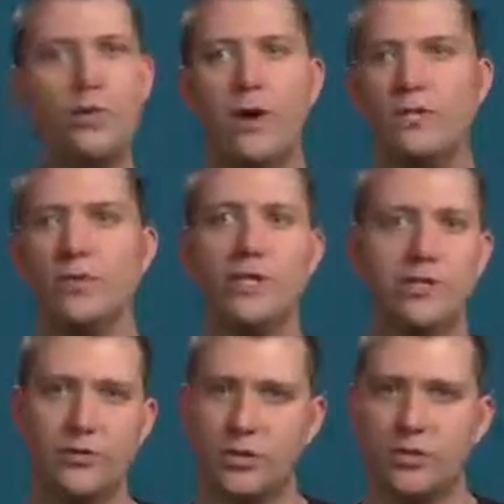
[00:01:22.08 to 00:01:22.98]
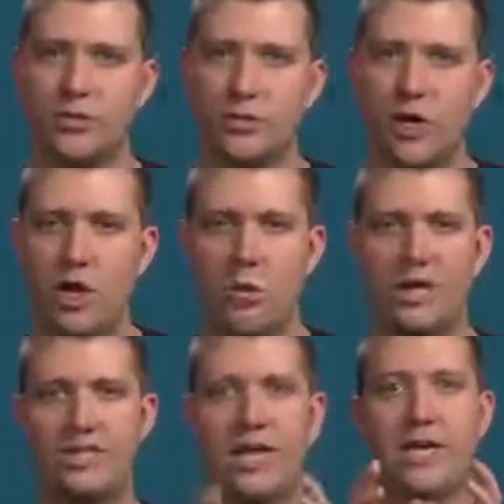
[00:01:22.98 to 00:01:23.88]
two ways we could do this.
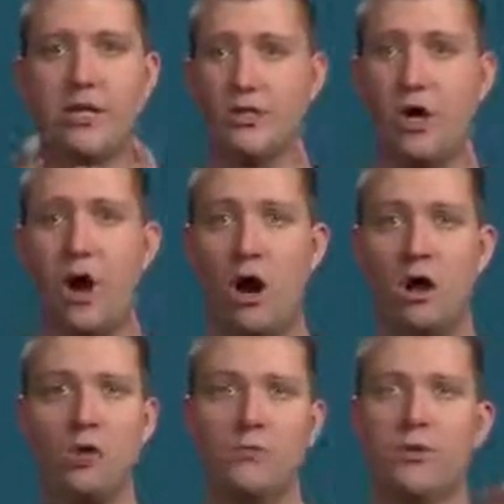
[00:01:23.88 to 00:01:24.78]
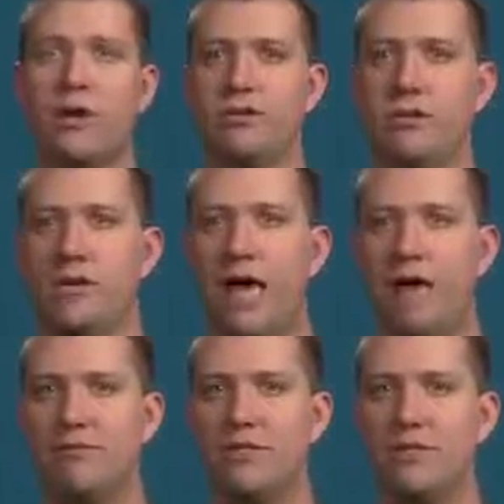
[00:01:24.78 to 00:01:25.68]
We could take a guitar, put it out to
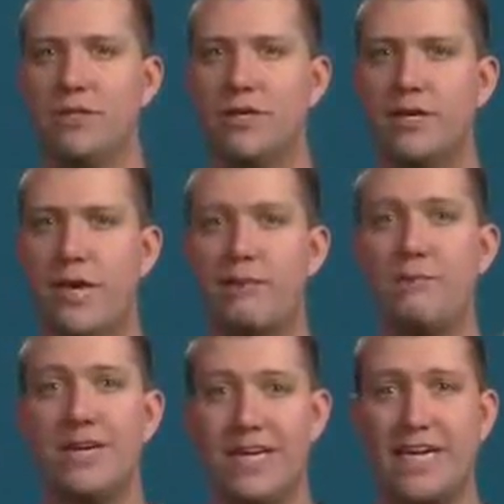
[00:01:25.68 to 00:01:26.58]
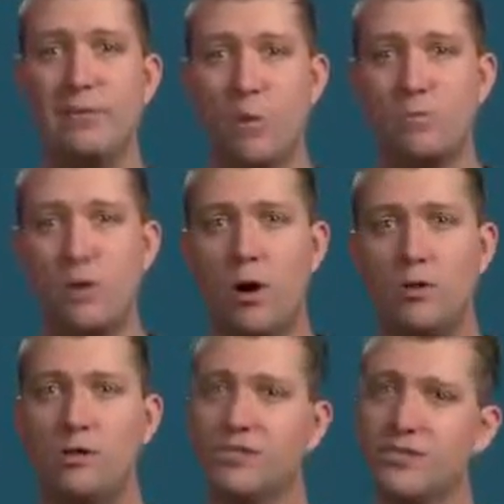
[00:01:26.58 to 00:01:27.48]
left, and maybe a keyboard
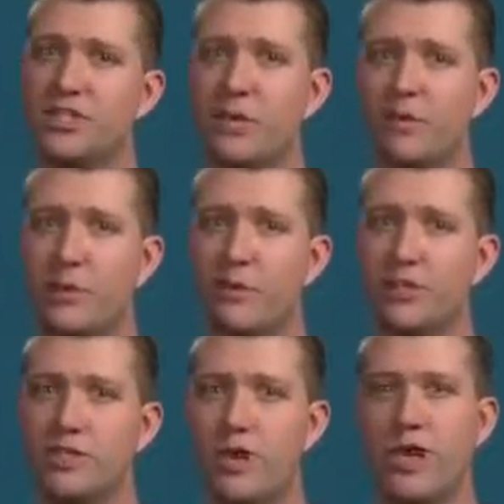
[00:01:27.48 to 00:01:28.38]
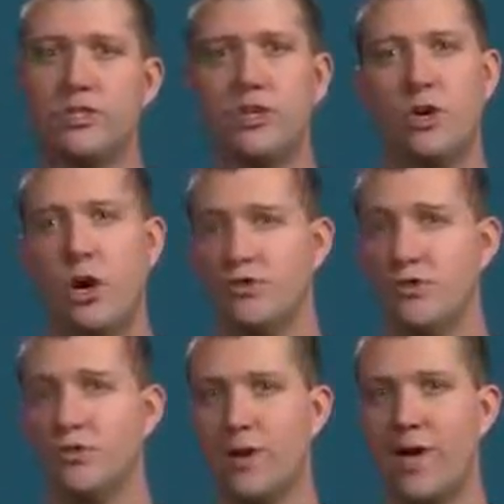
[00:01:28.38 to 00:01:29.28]
part that's in the same frequency range off
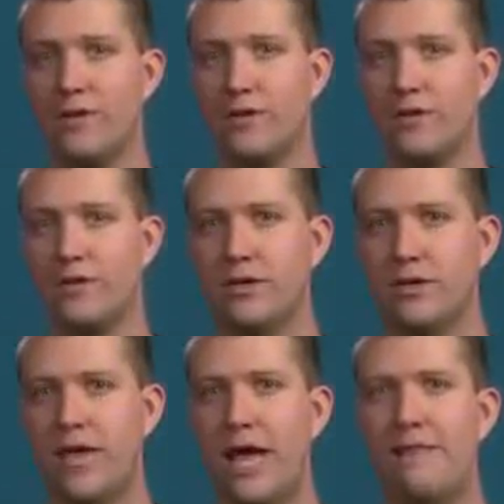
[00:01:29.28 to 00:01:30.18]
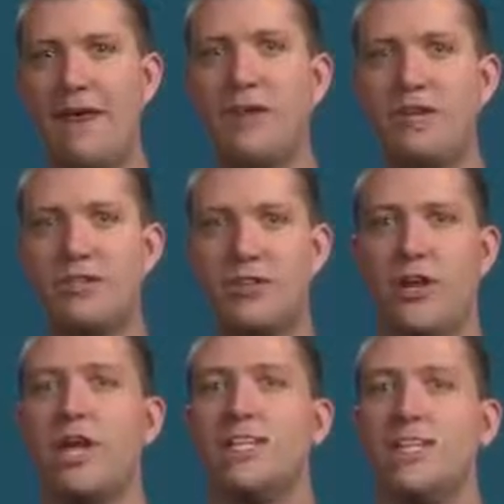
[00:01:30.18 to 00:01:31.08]
to the right. And that'll give us a
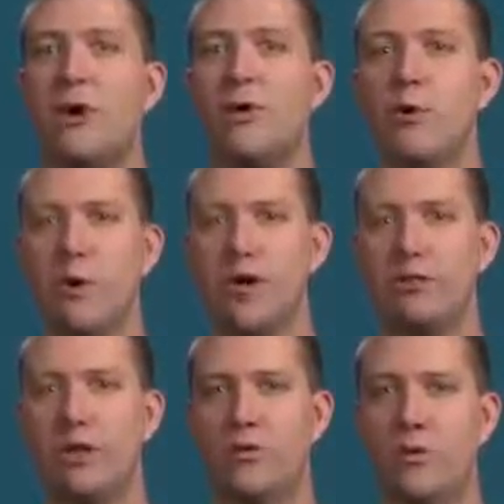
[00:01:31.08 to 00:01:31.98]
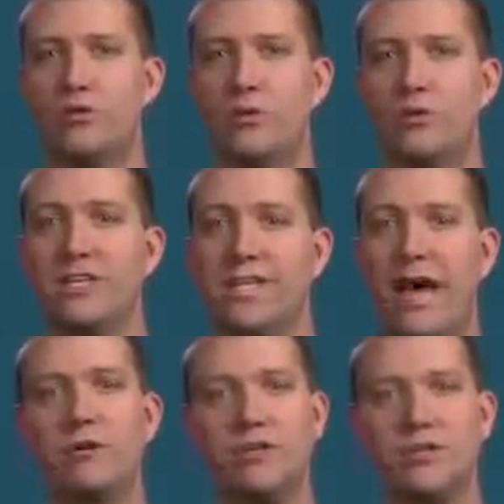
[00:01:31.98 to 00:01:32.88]
nice stereo width of those two things
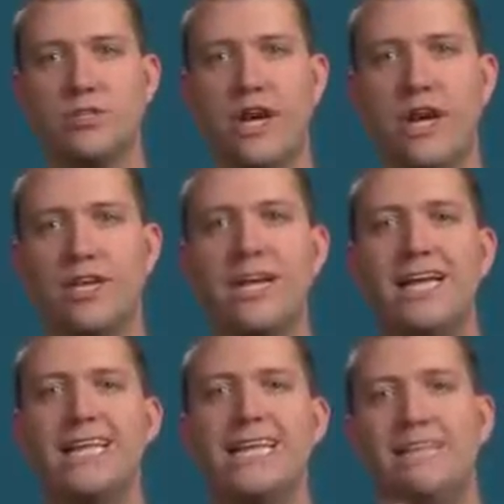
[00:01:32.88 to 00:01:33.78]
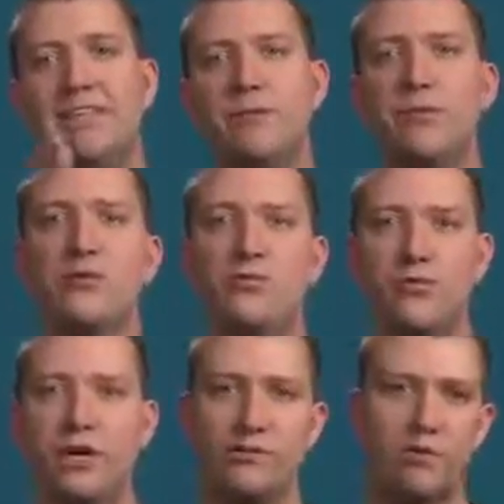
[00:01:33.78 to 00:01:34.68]
out to the side, leaving the middle
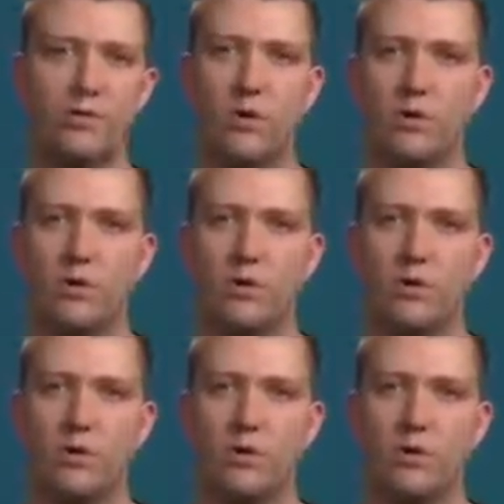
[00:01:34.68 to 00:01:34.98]
free for the